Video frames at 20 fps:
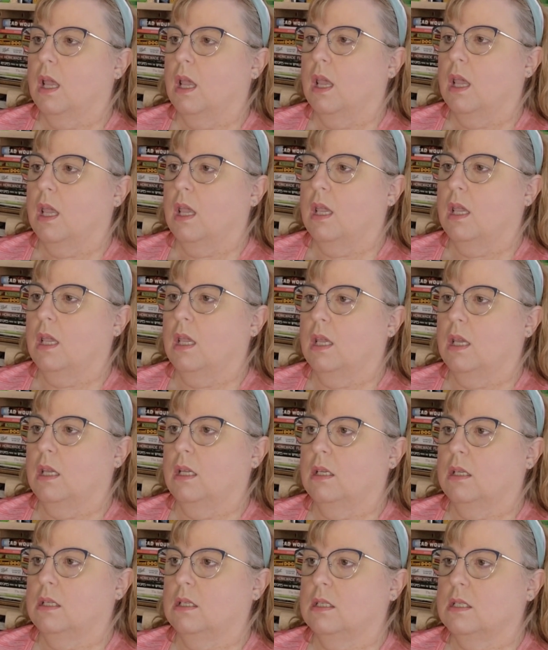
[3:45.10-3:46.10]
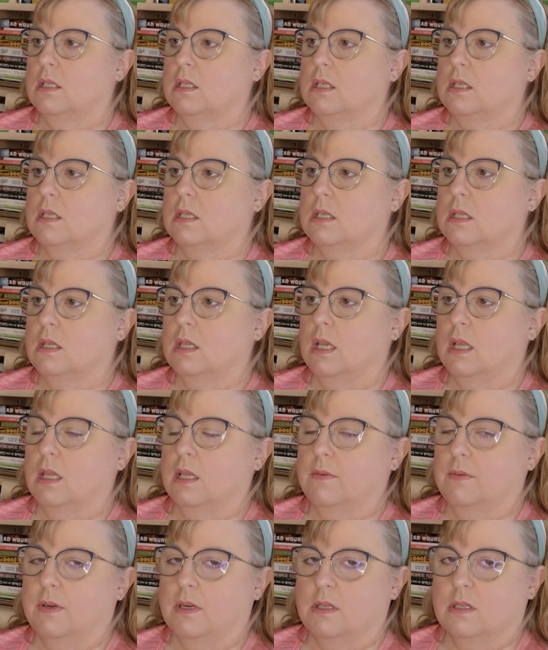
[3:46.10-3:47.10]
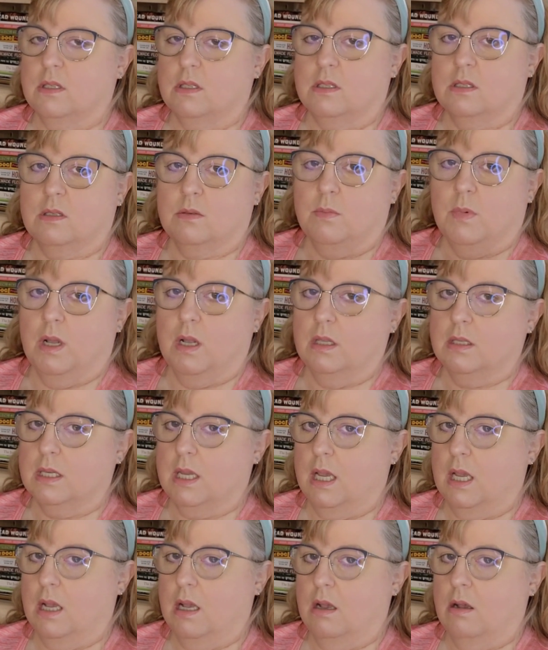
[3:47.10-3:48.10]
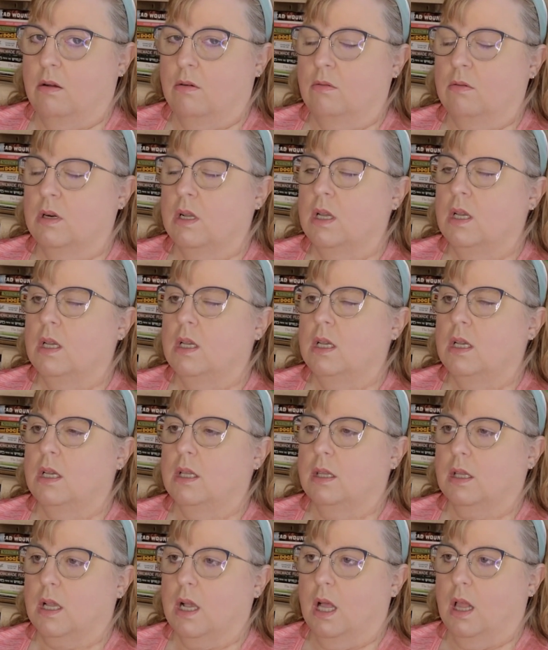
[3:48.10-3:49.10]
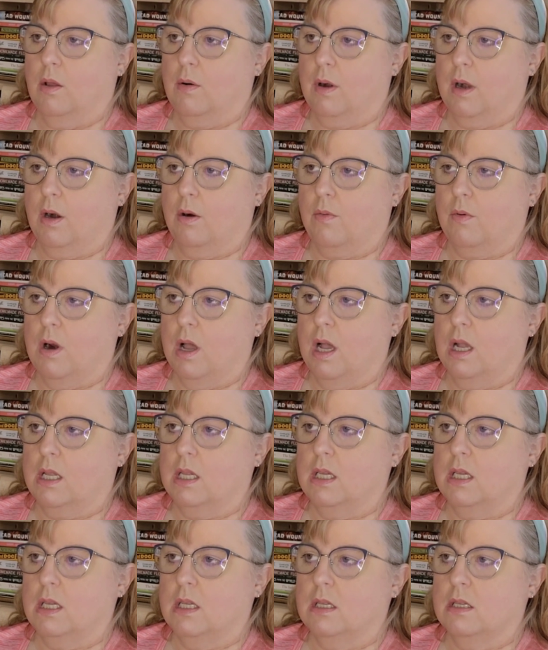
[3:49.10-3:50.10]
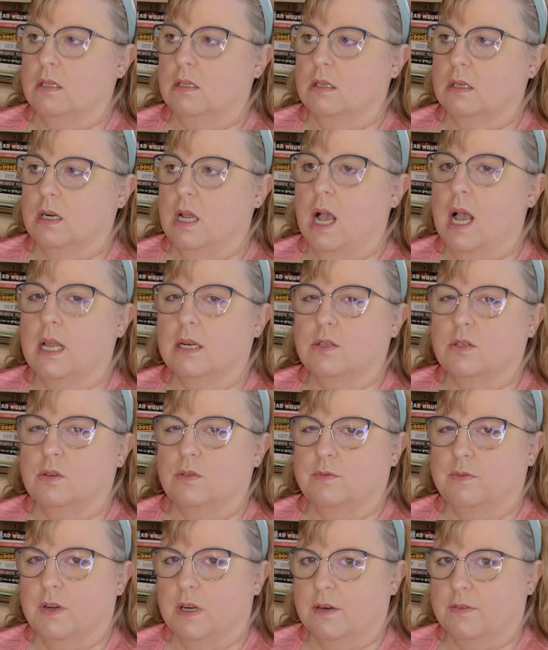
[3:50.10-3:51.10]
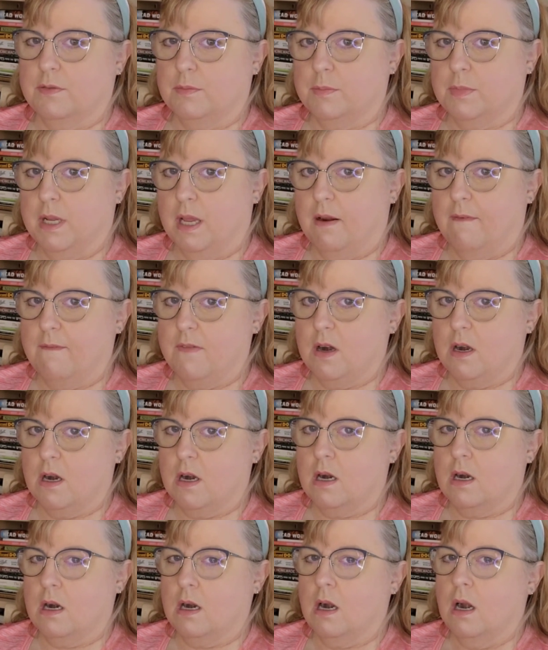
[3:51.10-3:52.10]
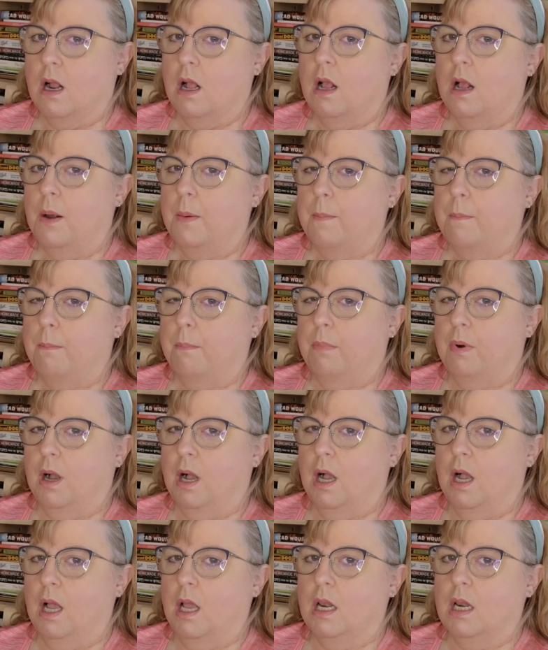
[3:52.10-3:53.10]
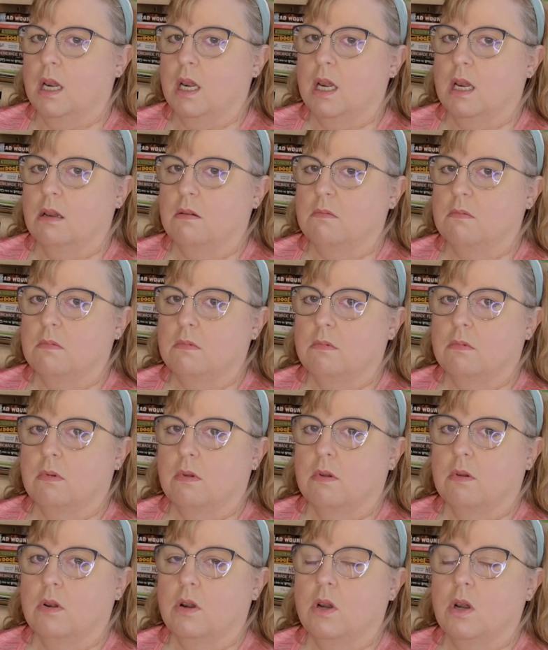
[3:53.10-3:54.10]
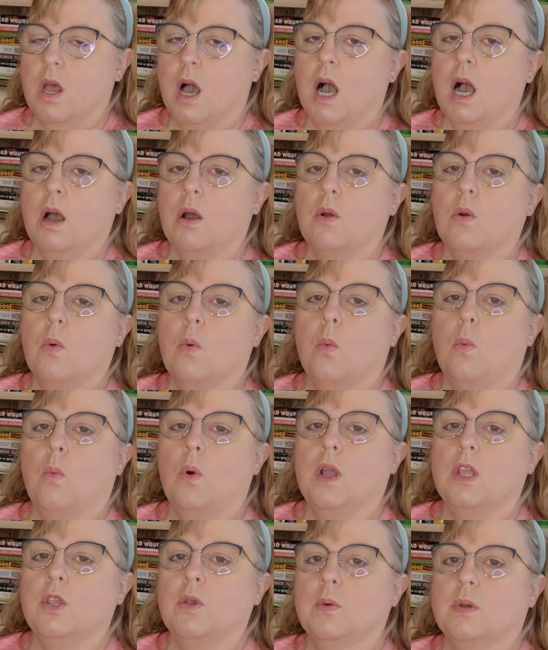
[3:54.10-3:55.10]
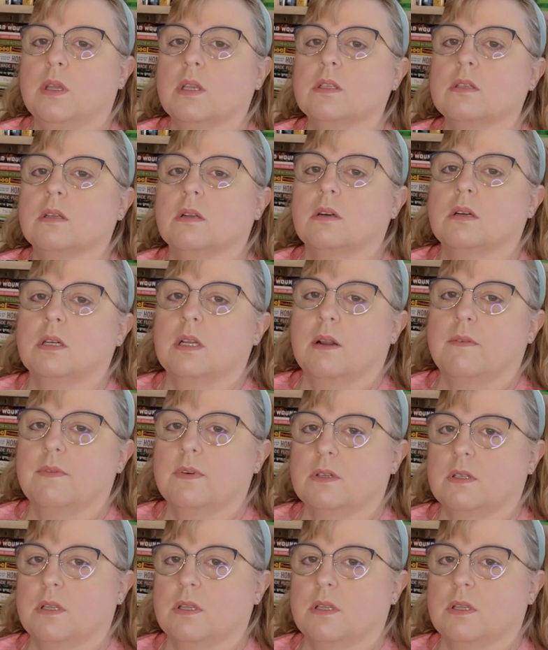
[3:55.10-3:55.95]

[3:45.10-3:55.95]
And they live in a small town in the Colorado Rockies, not too far from Denver, but not what you would consider a Denver